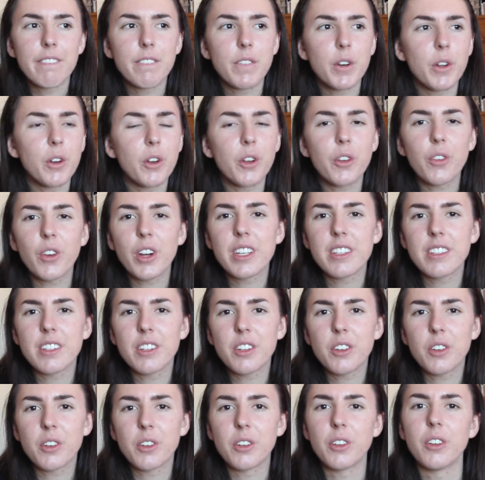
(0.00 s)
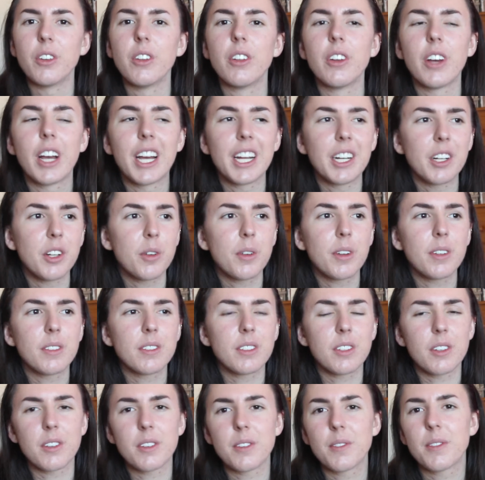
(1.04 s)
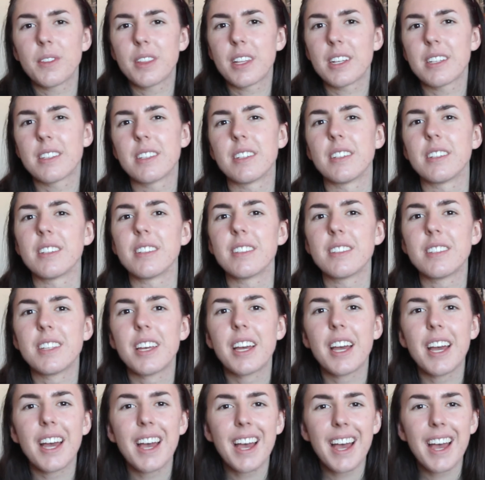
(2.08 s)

for no reason at all. I don't know where I was going with that sentence.